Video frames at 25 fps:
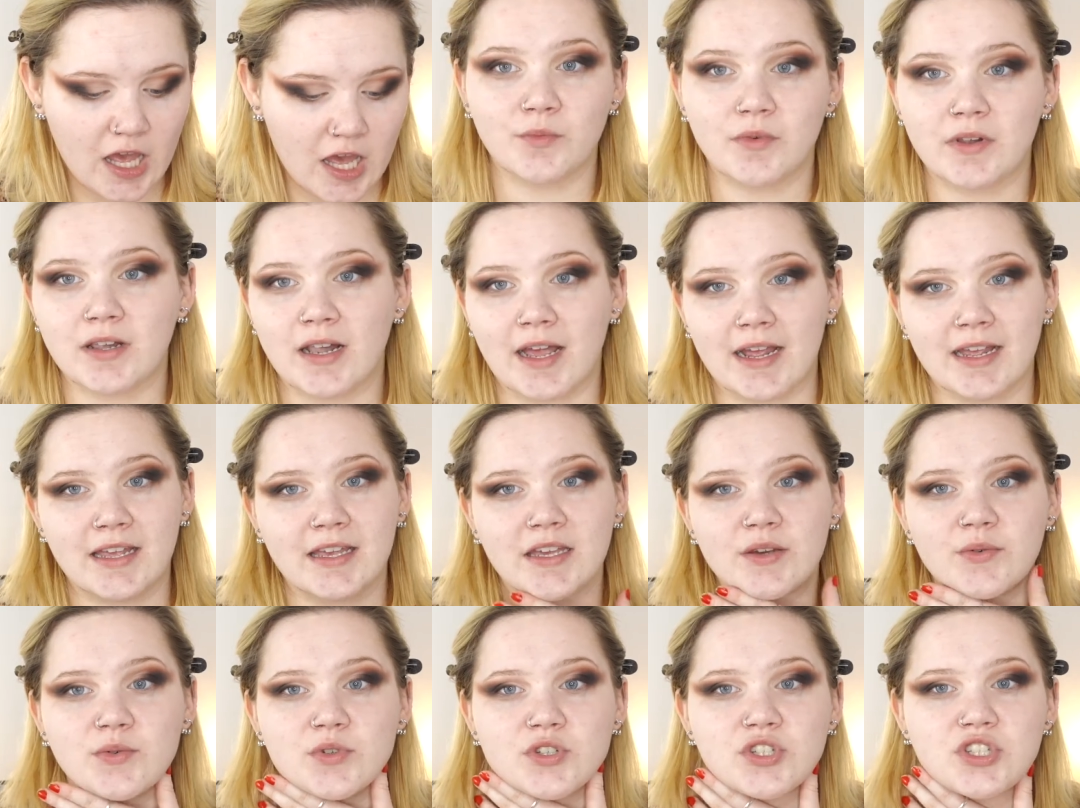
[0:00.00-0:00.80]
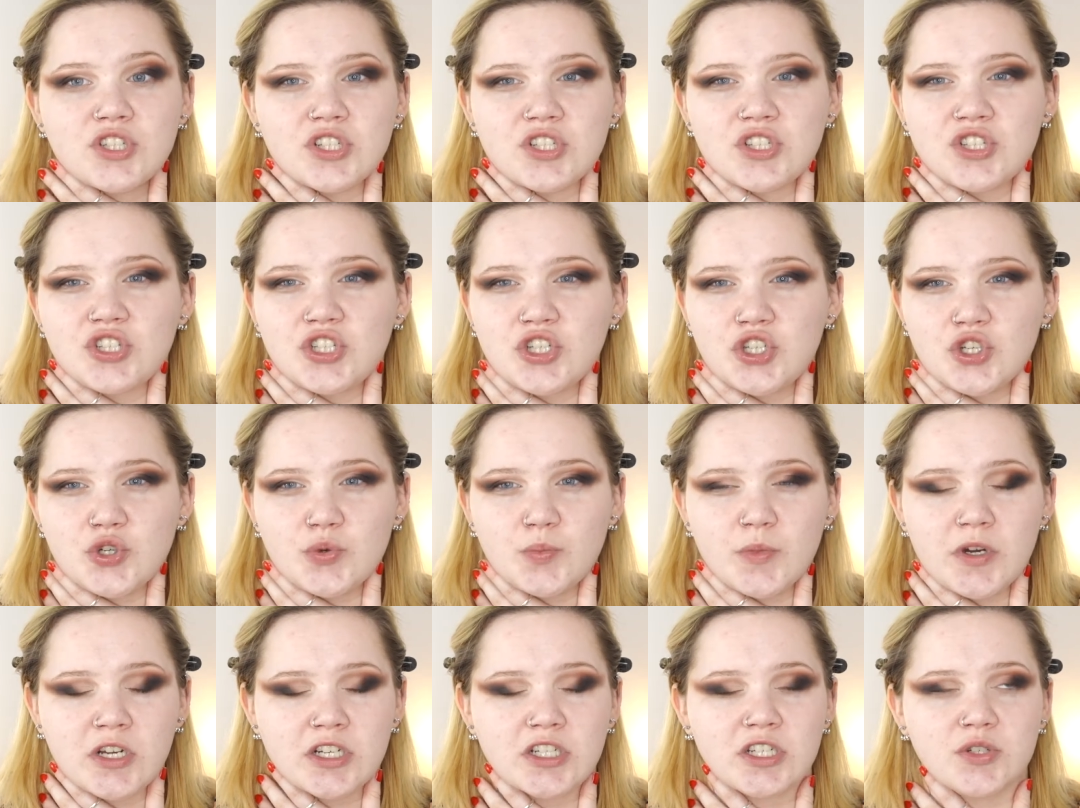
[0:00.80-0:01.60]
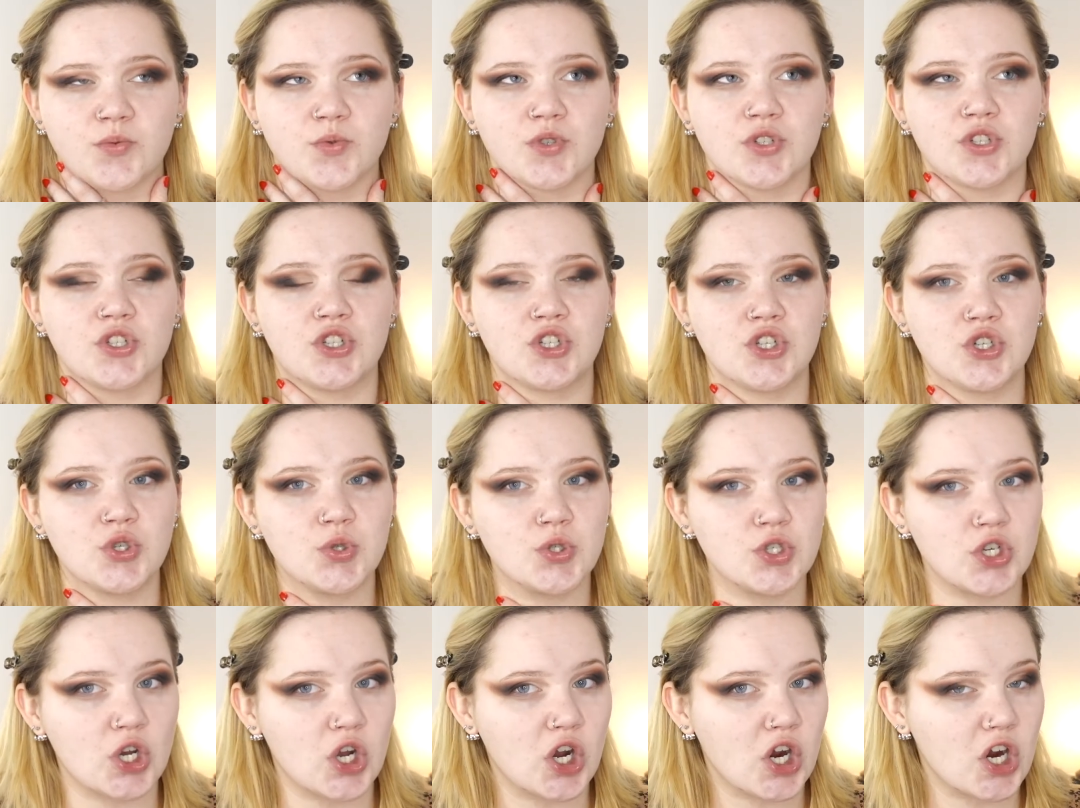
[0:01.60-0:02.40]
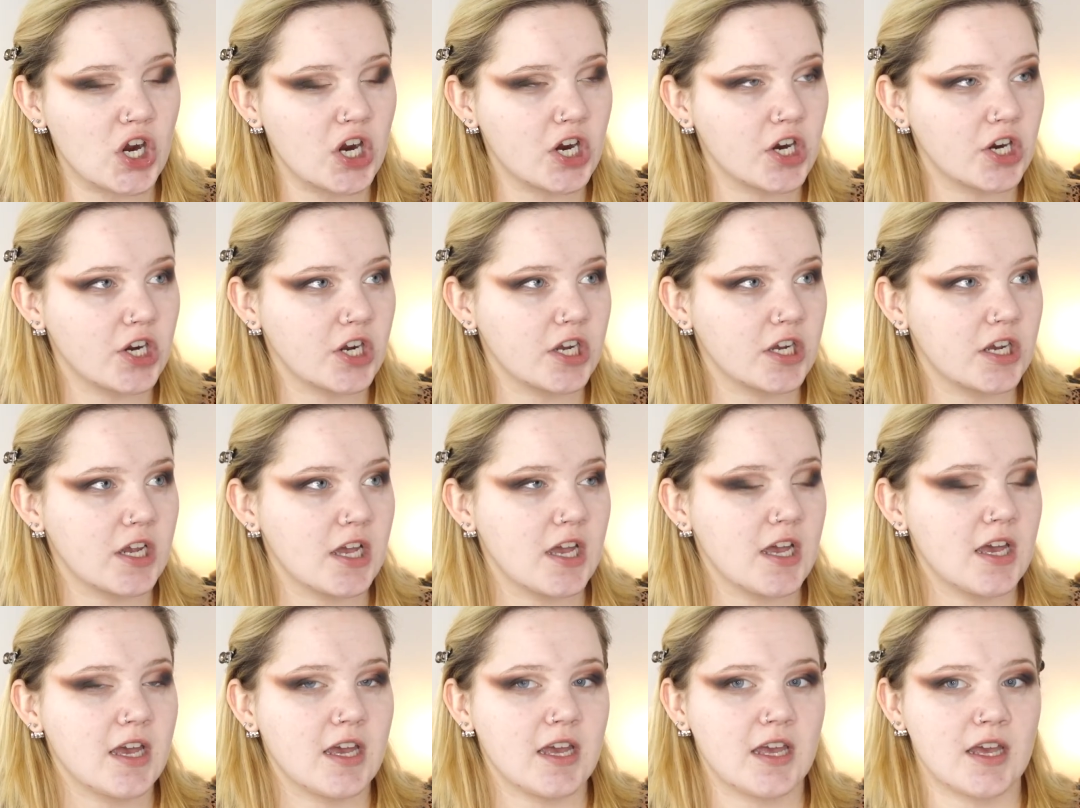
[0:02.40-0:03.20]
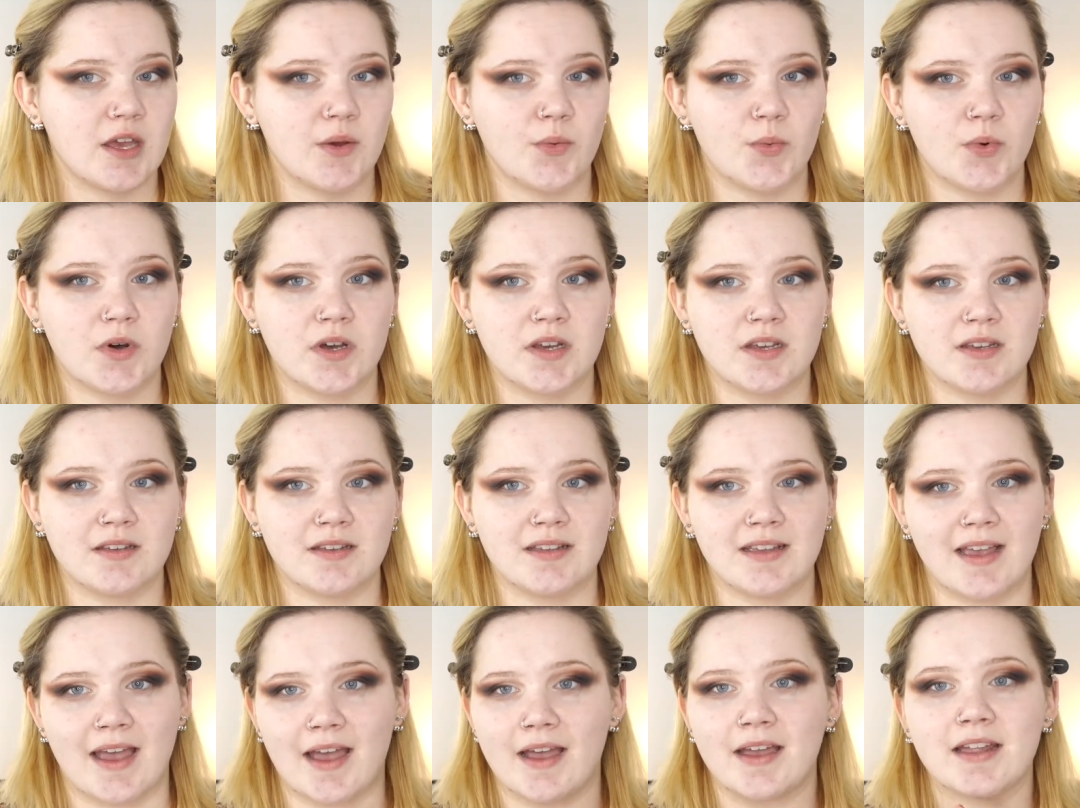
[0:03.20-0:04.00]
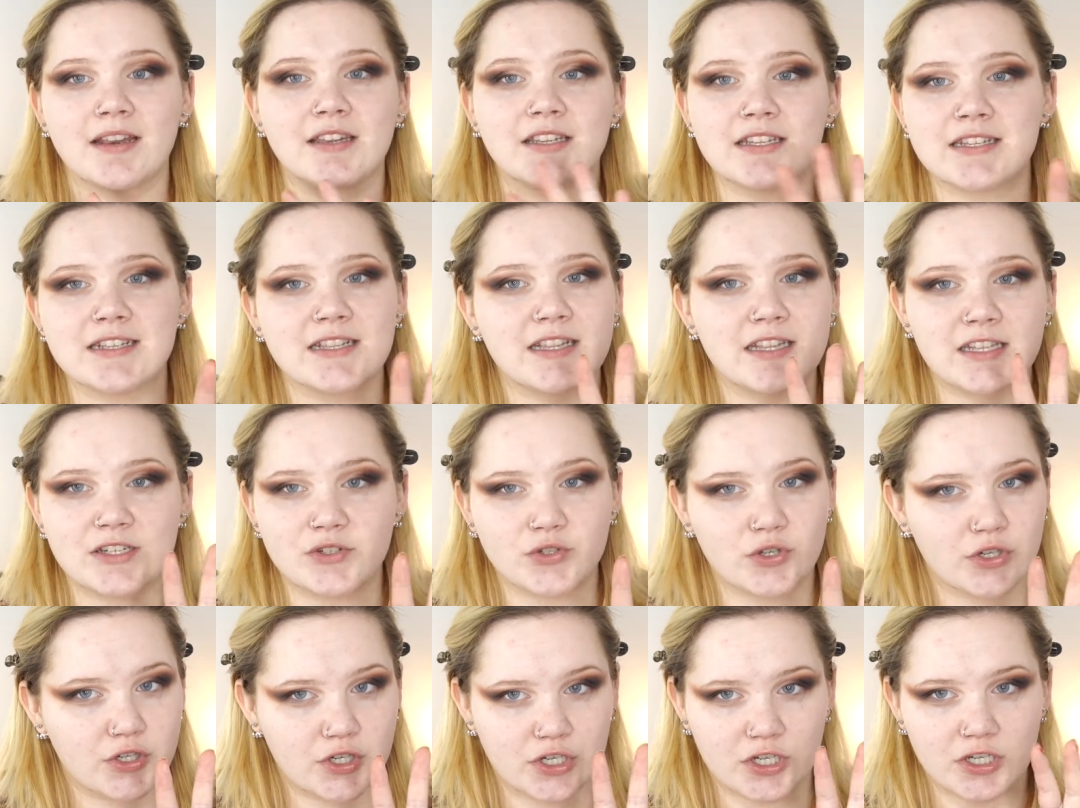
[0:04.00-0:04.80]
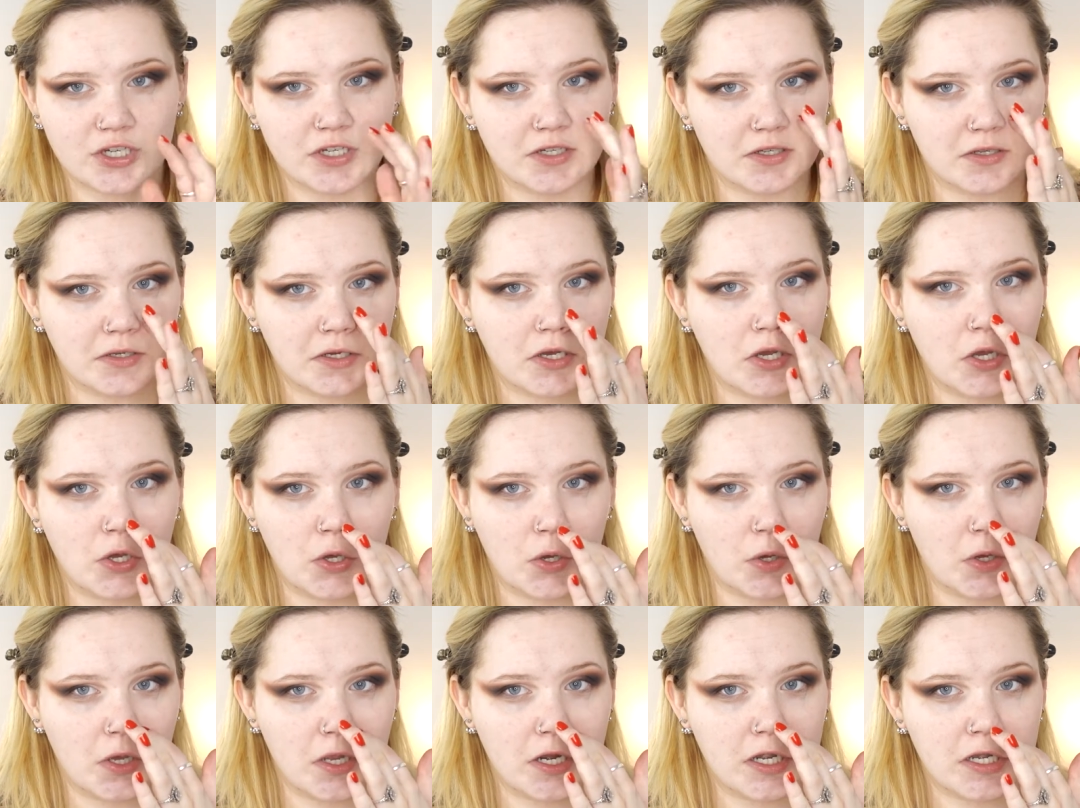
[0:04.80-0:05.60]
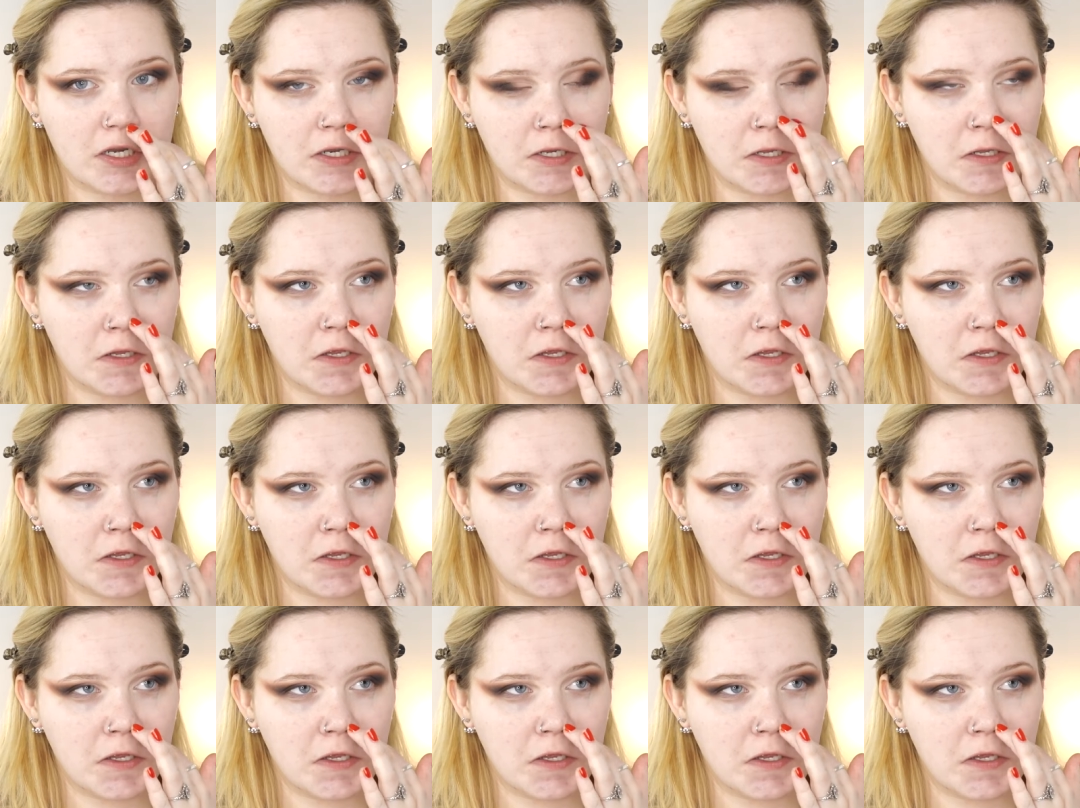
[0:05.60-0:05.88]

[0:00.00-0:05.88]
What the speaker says: Like, it was just too much. It was too dark. It didn't look good.